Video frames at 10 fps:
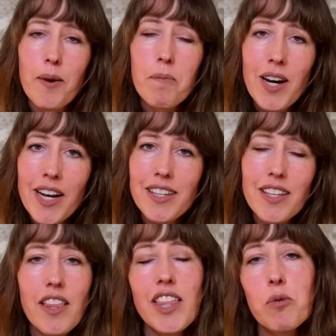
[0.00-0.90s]
but
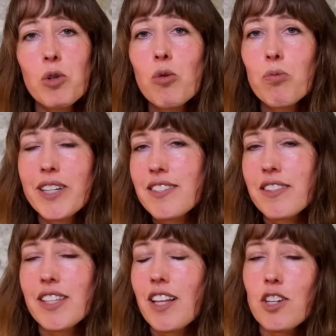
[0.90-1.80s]
they will read
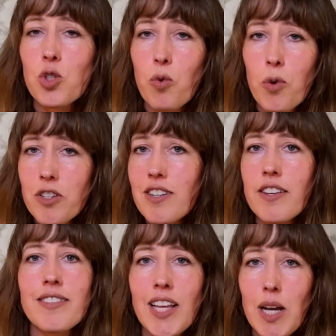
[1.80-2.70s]
something that's shorter,
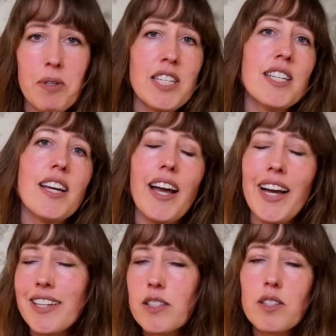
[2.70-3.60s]
snappy,
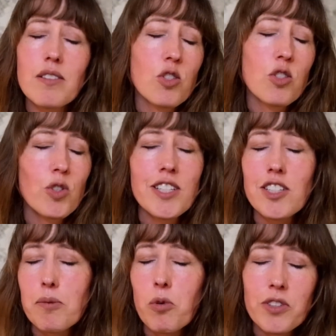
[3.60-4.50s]
has
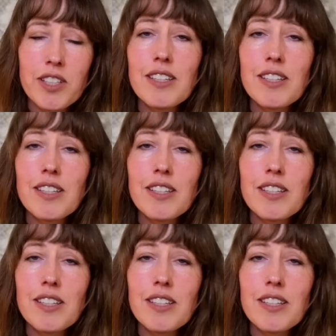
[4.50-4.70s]
strategic bolding.